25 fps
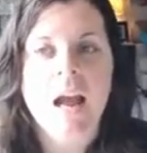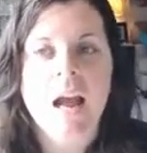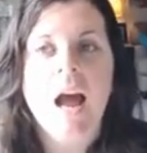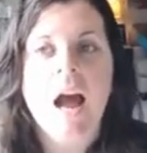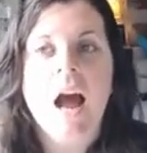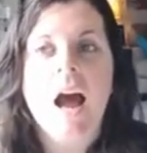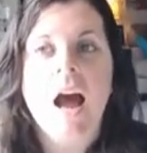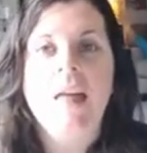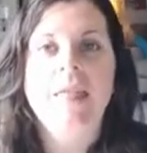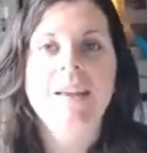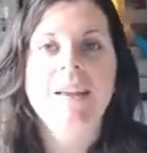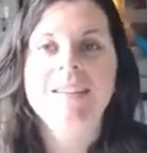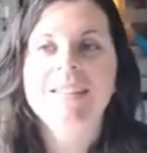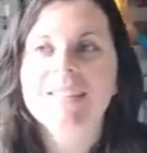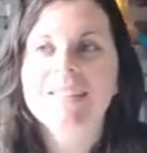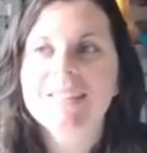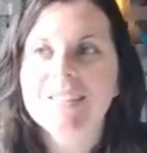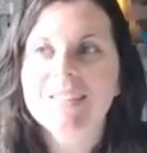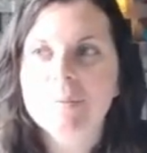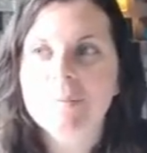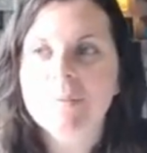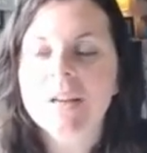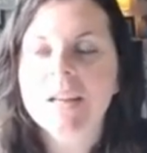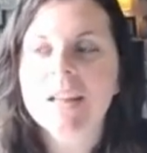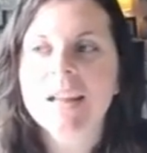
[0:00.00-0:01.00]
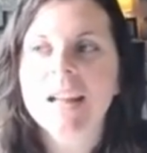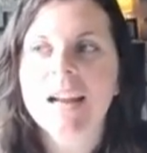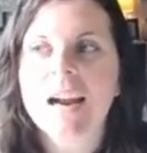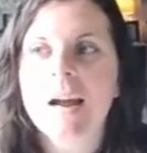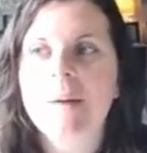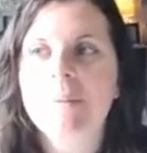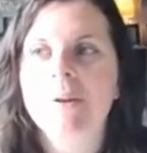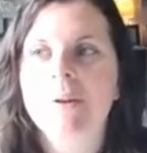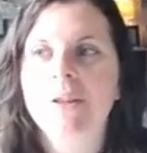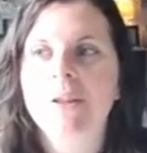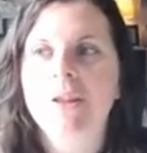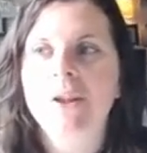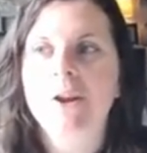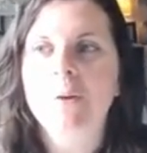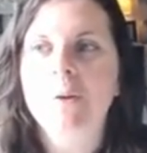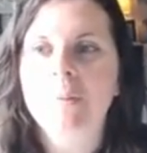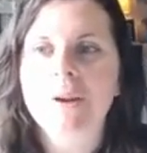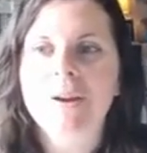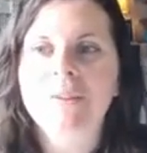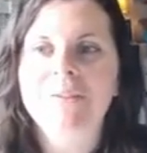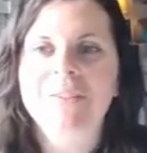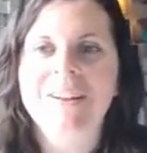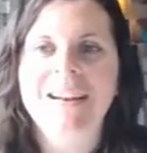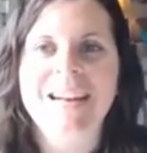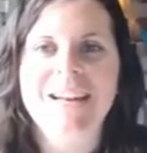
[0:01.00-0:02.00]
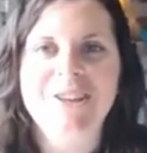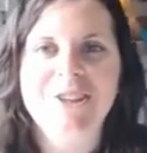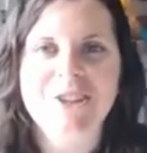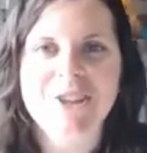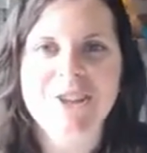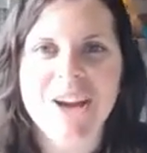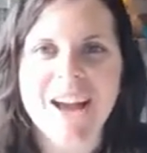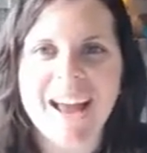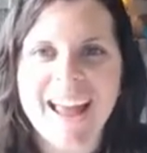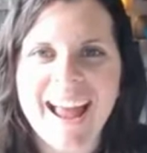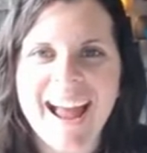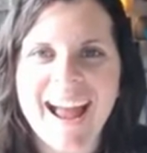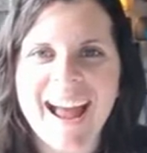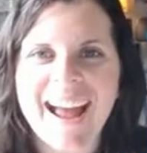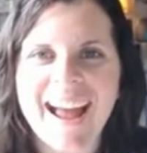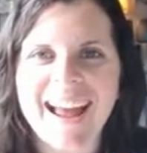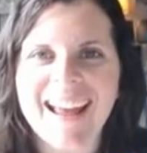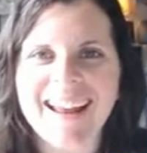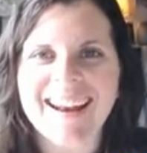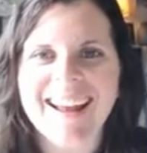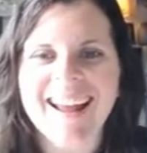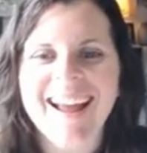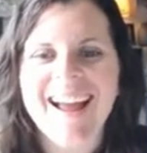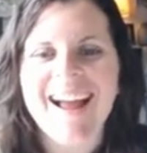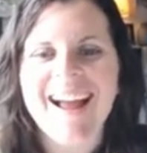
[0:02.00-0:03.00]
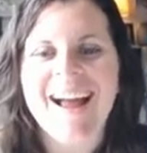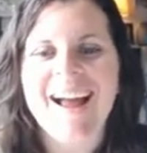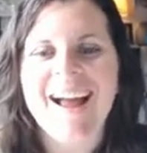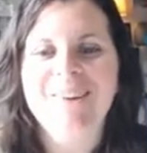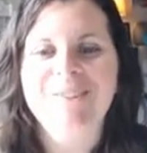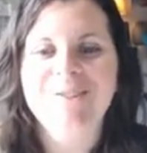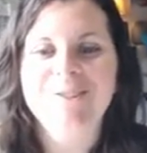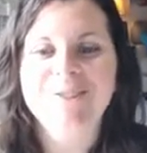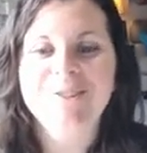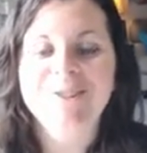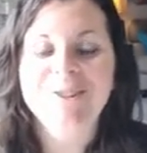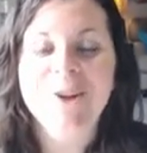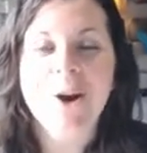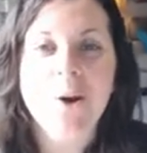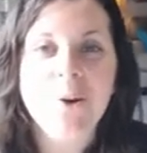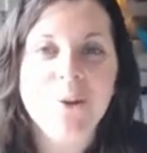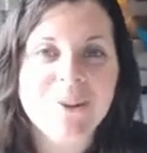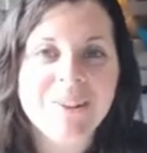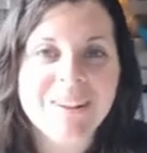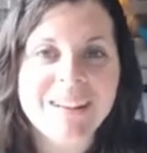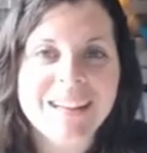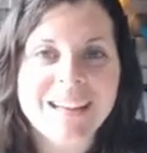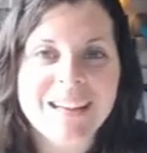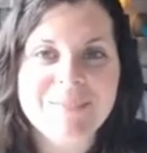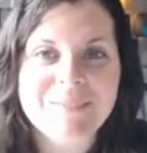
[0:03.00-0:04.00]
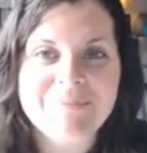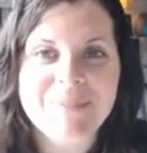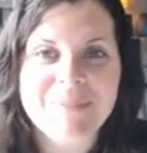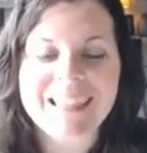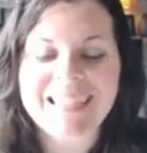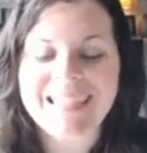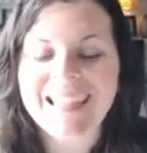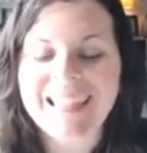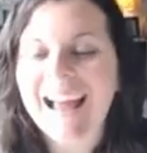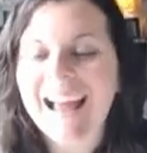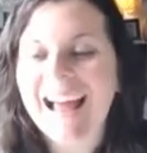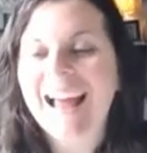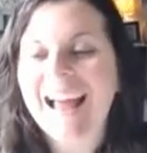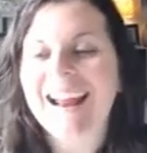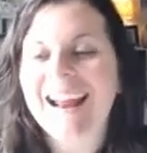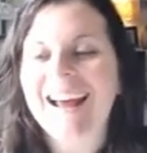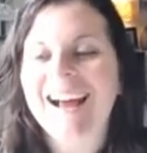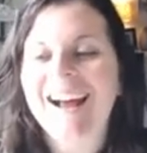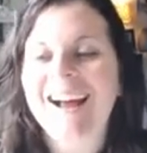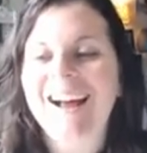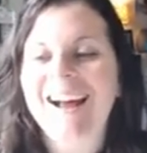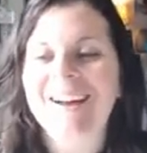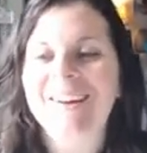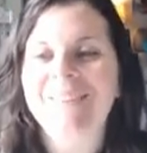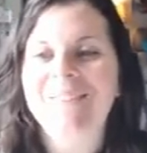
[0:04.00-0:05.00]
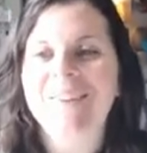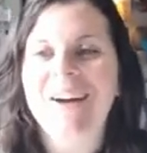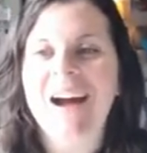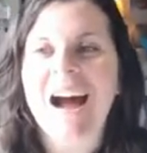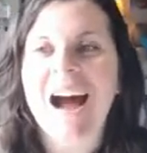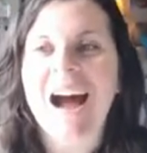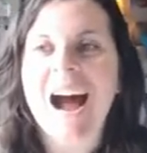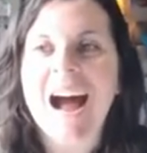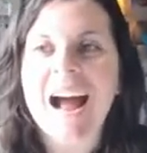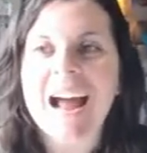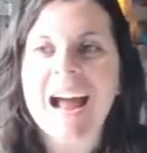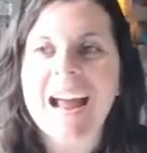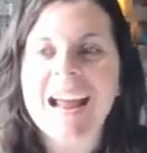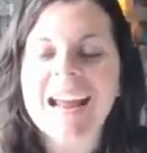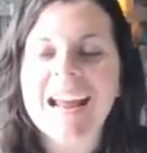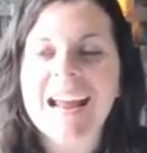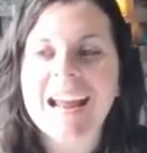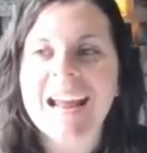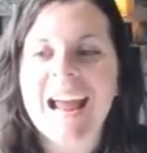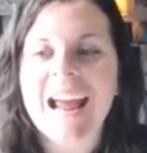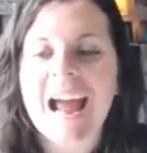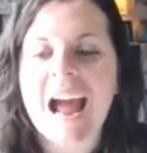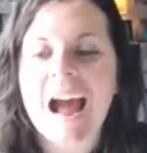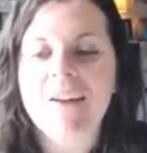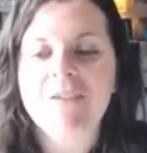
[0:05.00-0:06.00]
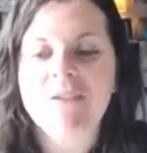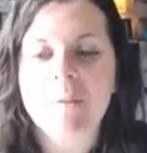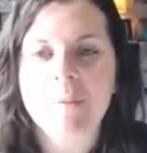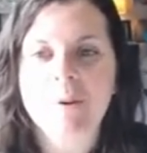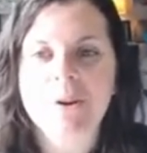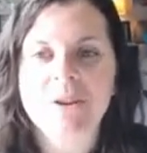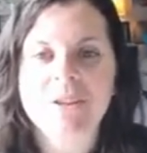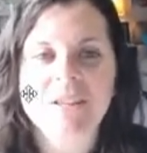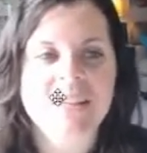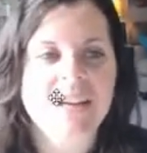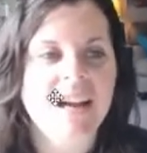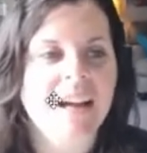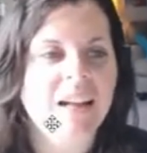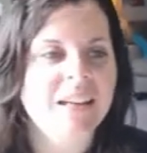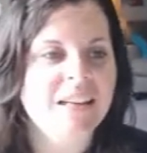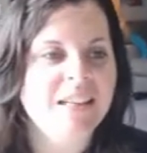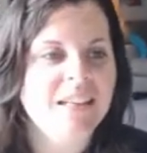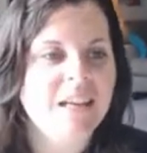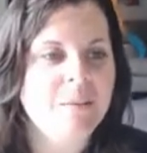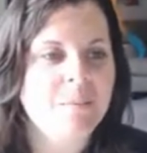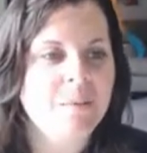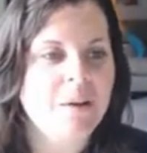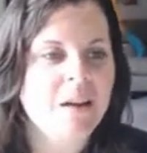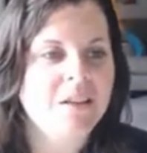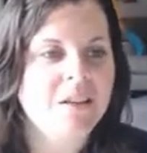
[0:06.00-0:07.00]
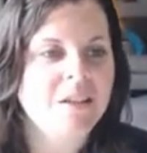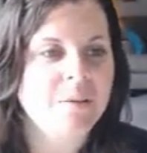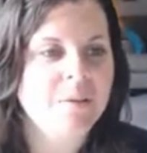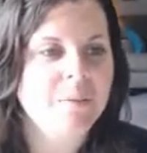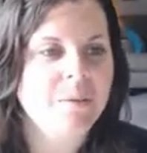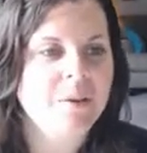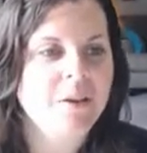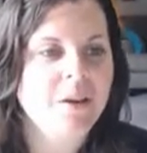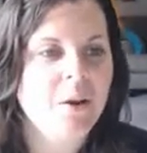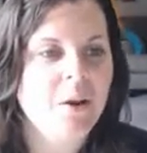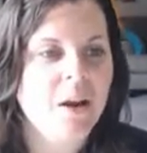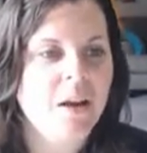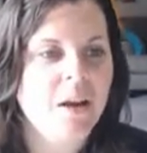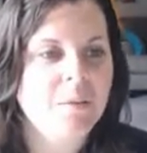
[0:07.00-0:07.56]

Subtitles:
This is something that I'm a little bit of a ninja at. I will totally admit that. I have a personality type, and actually I'm going to go ahead and